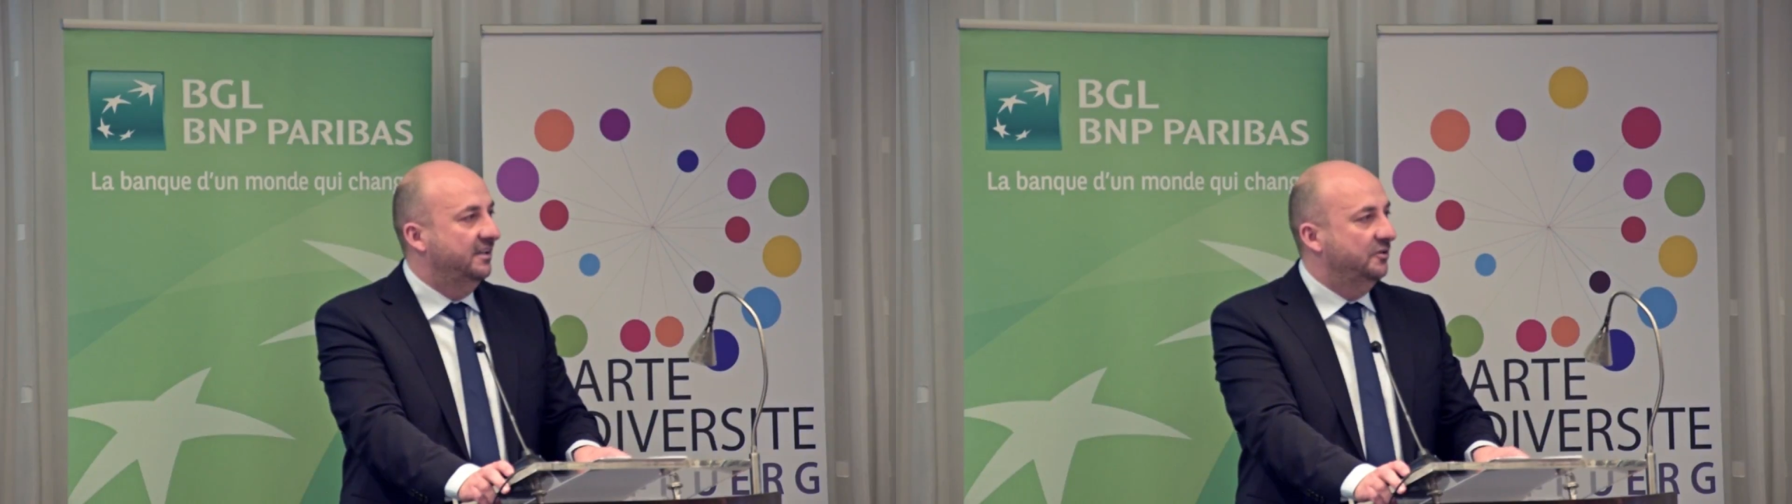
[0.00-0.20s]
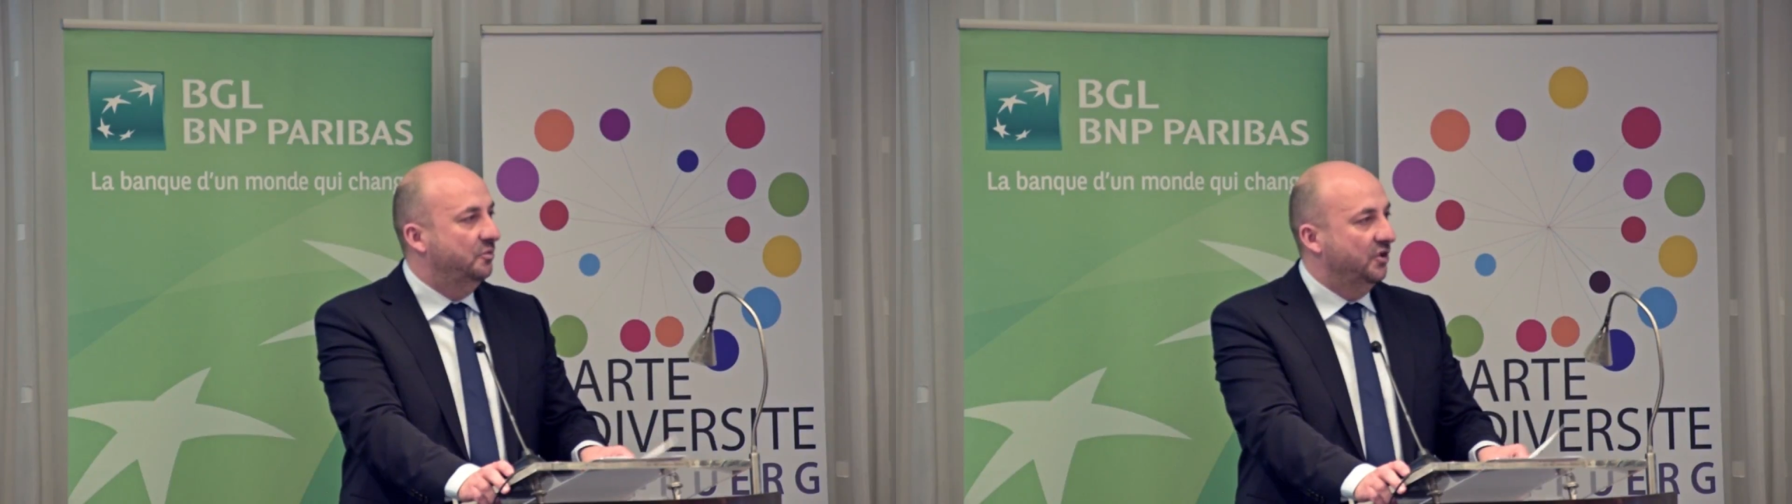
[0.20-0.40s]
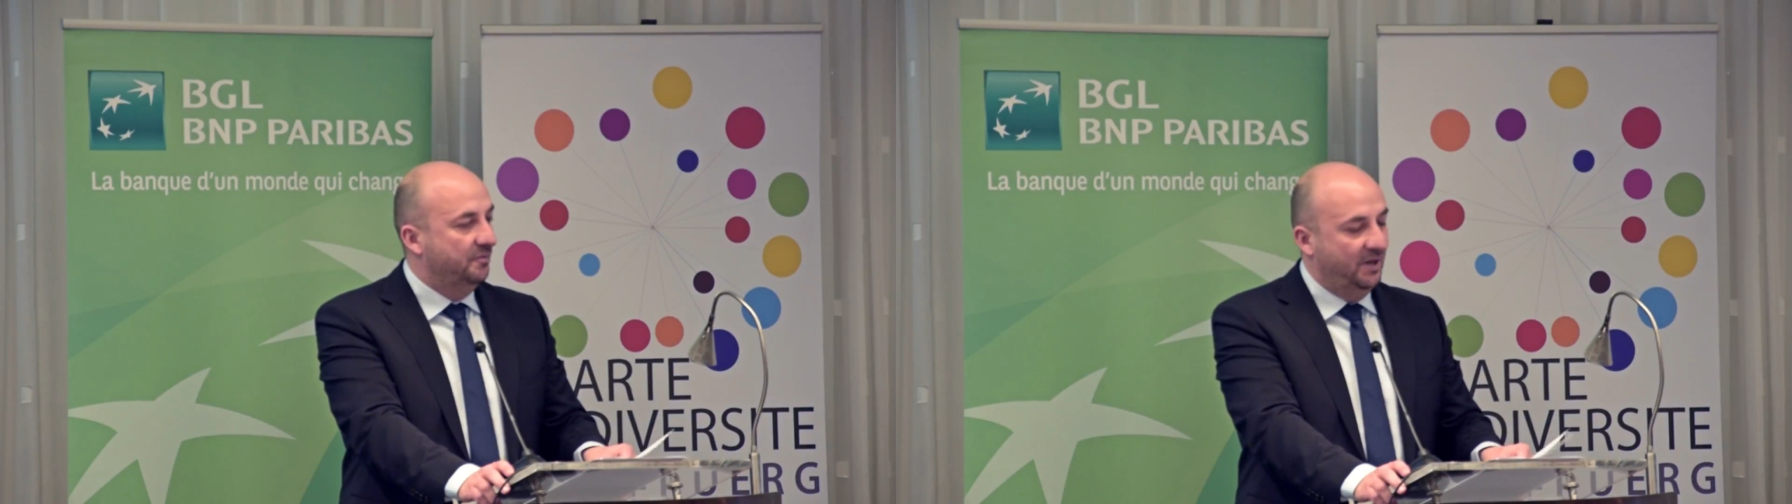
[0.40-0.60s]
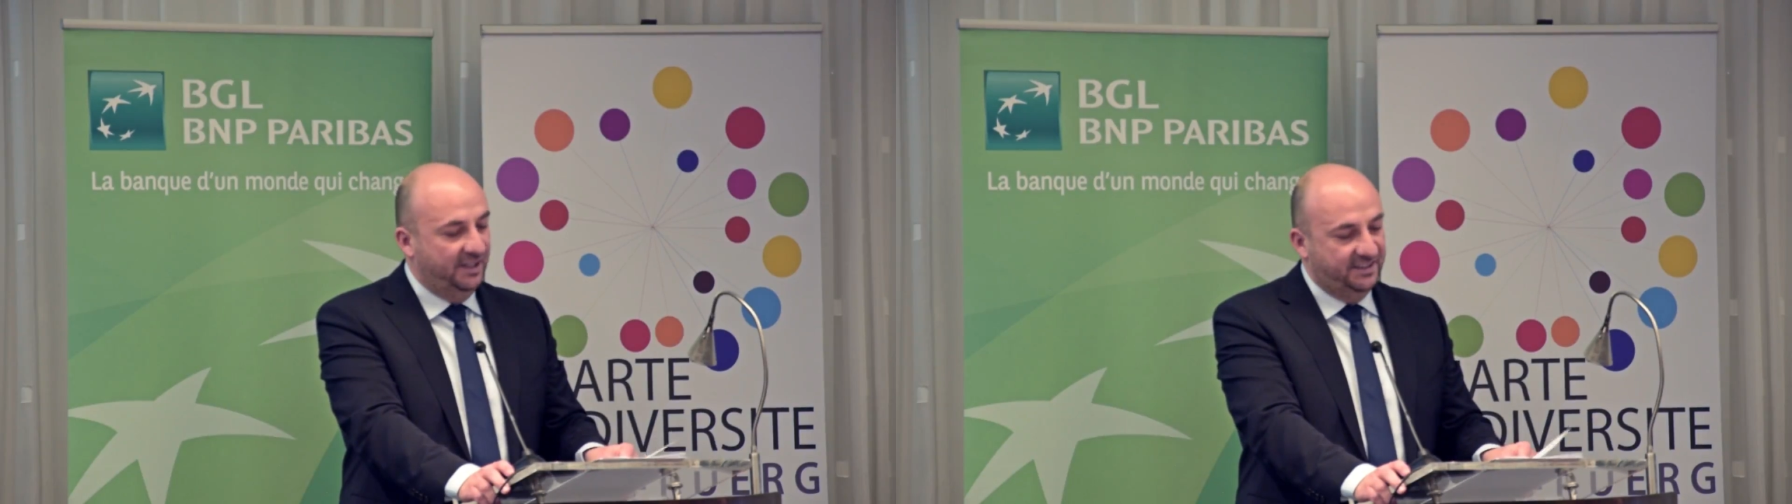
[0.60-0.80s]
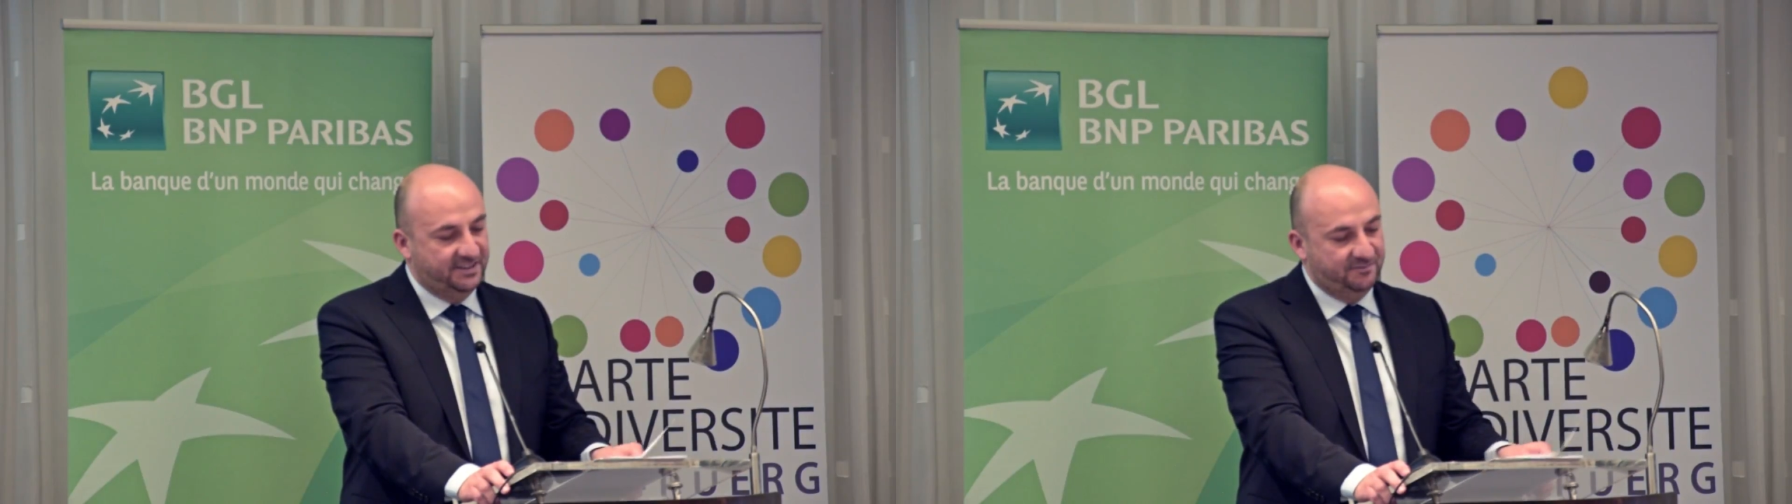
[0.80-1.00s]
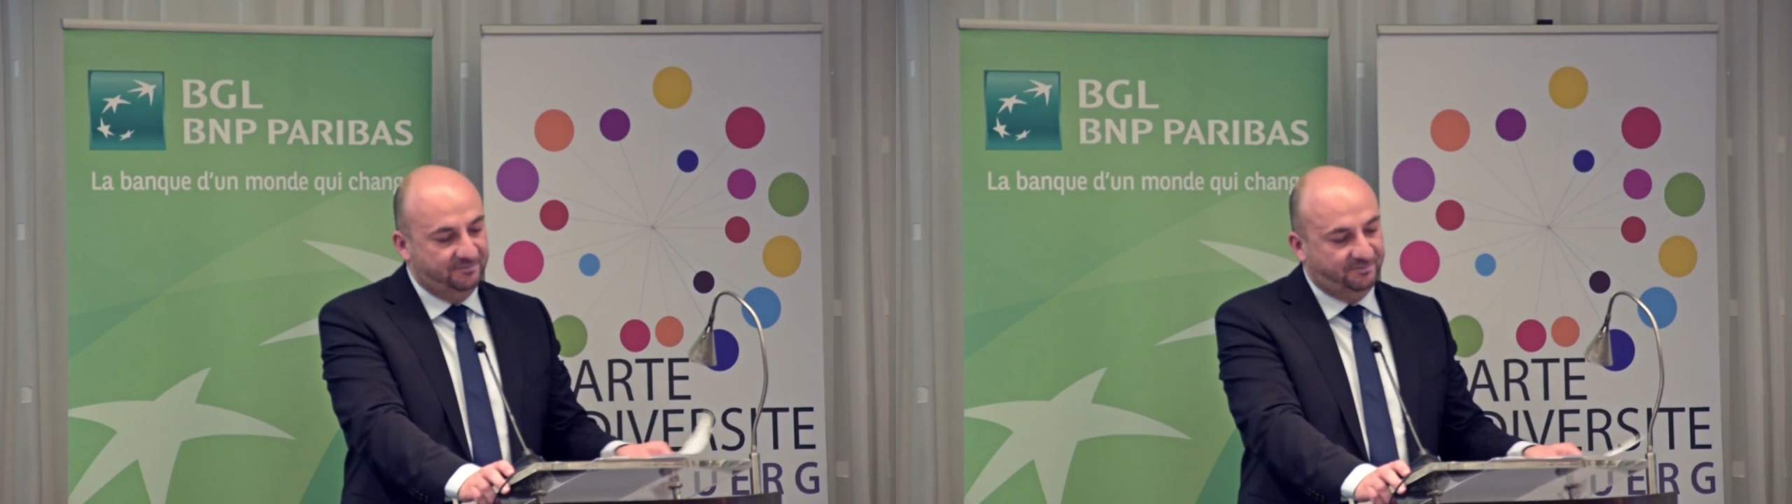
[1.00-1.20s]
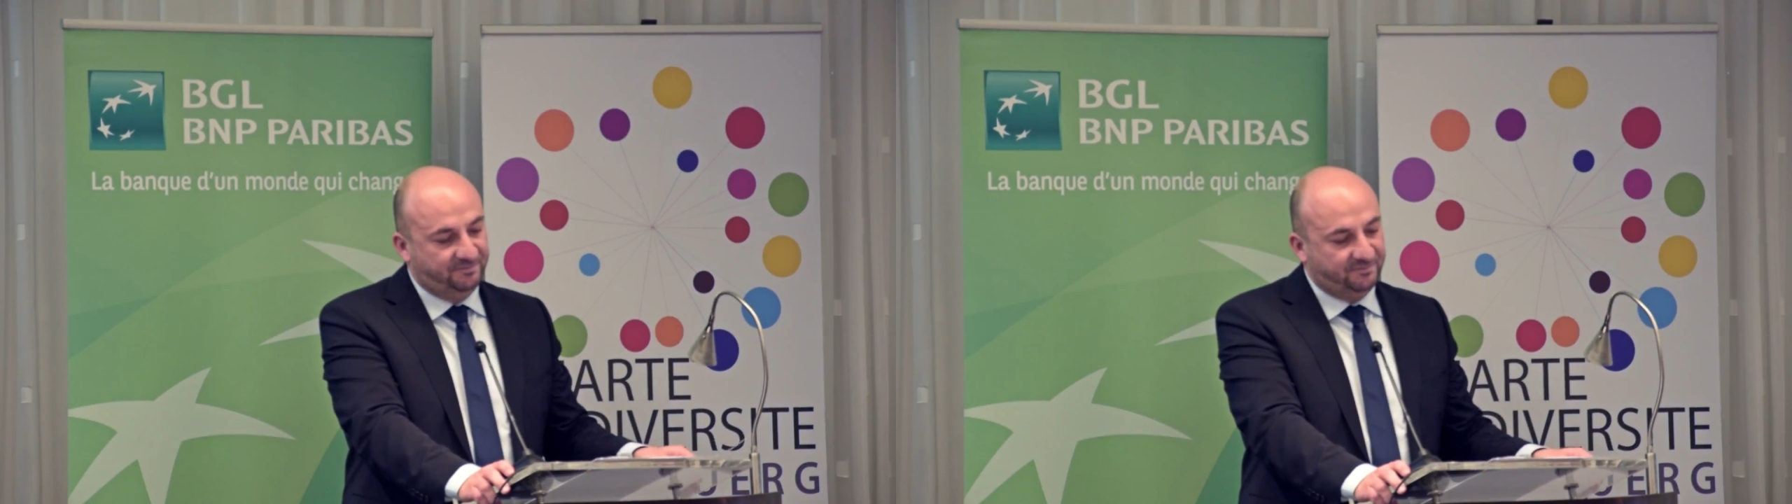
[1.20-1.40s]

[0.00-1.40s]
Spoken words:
the workplace.